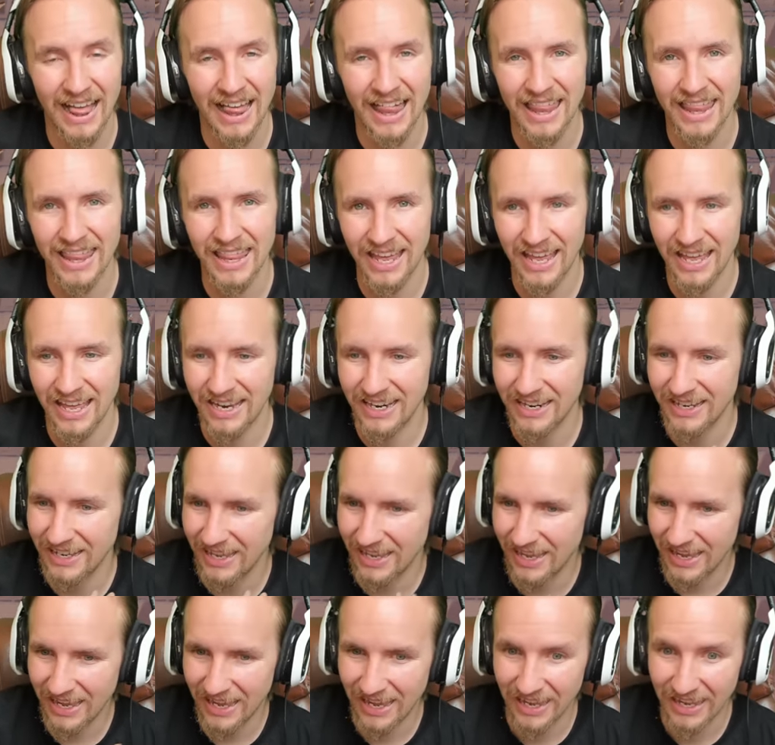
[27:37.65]
then
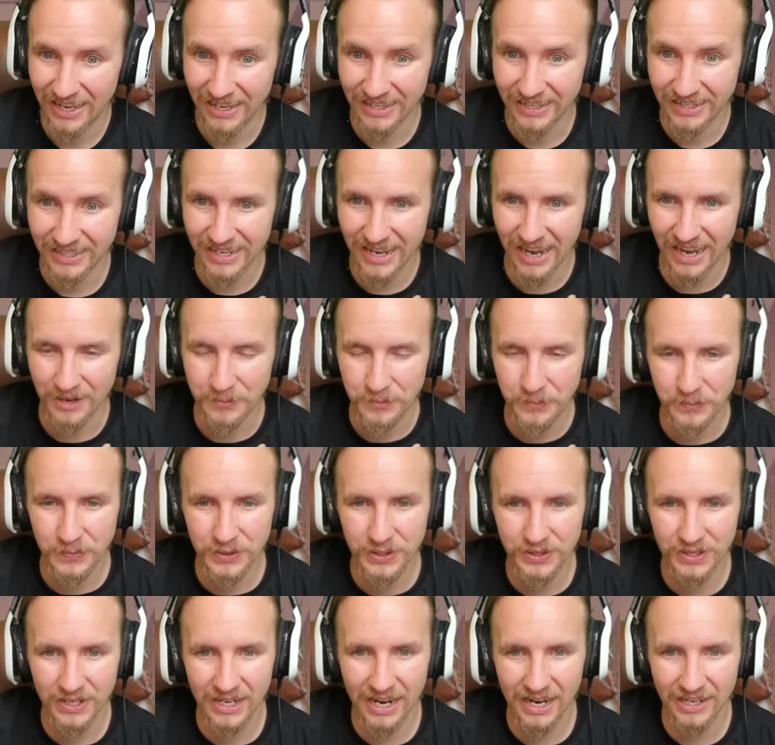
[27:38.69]
uh, yeah,
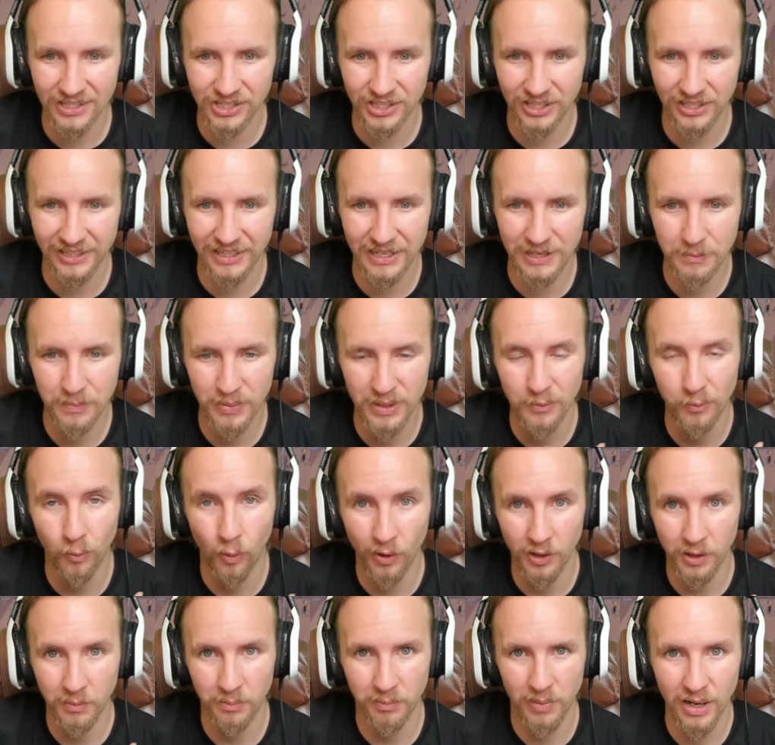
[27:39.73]
you can actually be
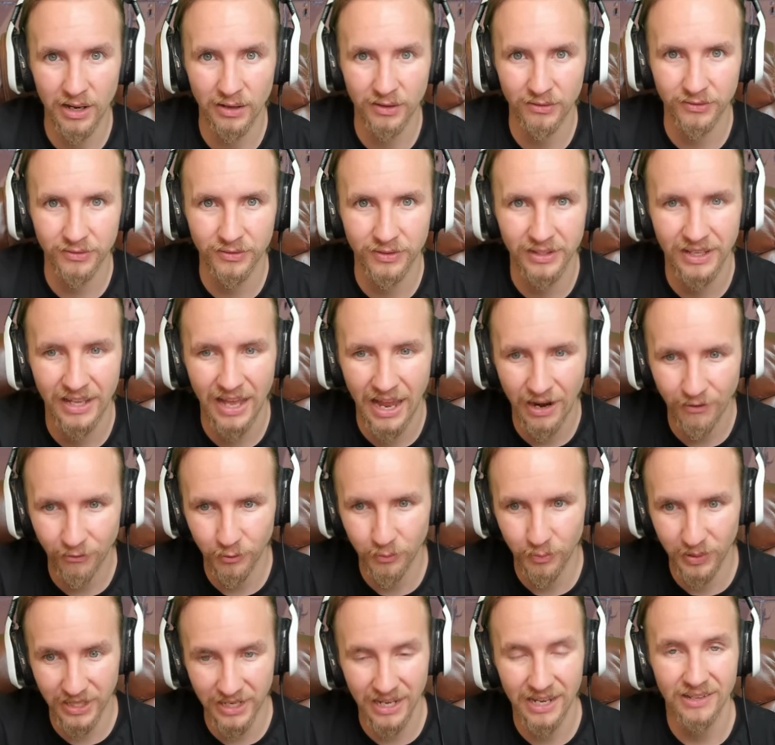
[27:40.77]
one above
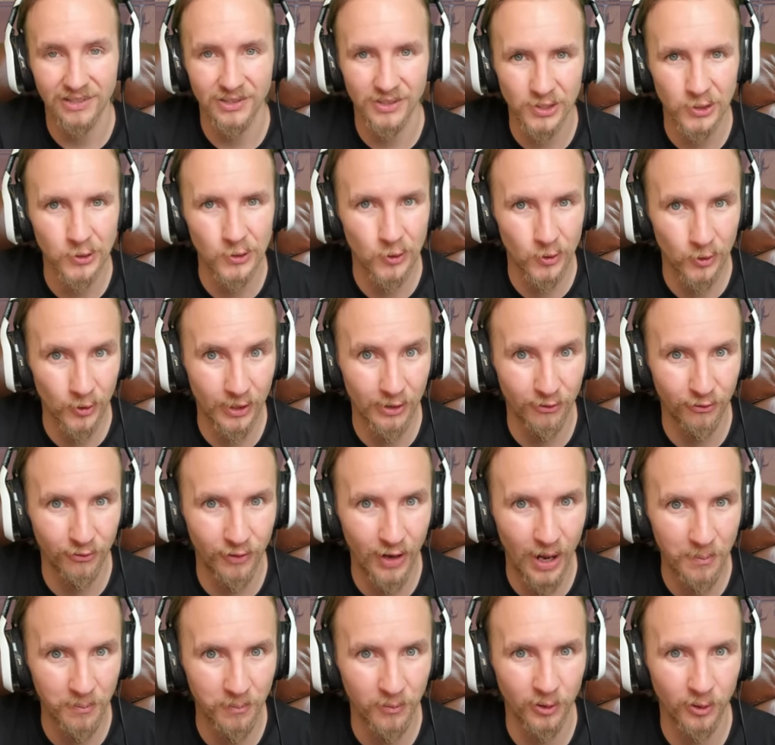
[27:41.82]
everybody else who's trying to
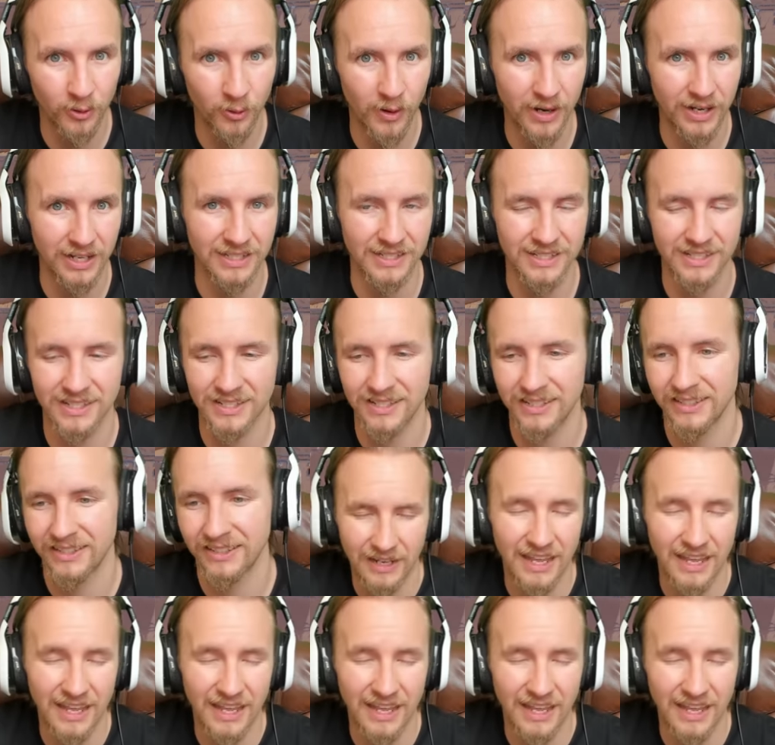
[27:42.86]
farm for credits.